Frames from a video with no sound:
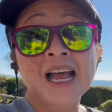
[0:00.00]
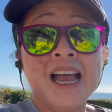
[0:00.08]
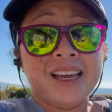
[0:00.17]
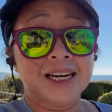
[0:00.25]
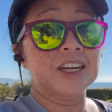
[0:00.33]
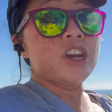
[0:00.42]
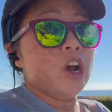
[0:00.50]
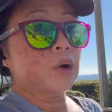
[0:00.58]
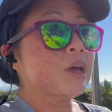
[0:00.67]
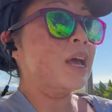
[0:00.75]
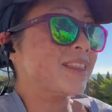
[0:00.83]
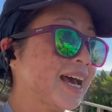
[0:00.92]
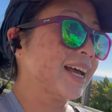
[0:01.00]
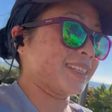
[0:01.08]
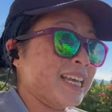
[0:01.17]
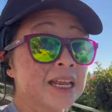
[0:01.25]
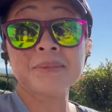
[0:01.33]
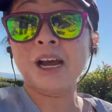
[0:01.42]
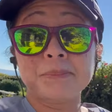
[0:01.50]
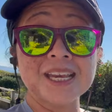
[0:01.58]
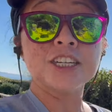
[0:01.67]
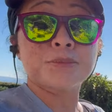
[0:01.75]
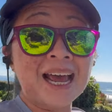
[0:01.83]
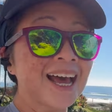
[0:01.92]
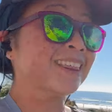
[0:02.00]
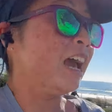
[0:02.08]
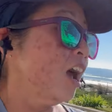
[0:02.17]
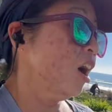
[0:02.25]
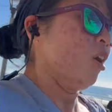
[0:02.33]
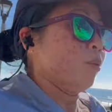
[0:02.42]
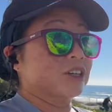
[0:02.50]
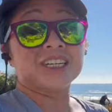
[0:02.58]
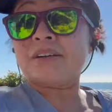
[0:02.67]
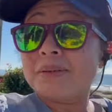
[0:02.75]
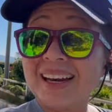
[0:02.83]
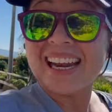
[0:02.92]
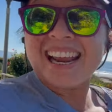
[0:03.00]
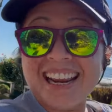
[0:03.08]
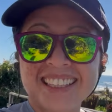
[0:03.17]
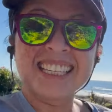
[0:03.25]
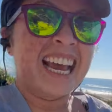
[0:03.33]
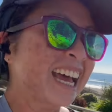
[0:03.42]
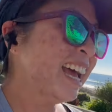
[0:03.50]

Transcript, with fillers: And I know that 10 mile beach path, which everybody hates,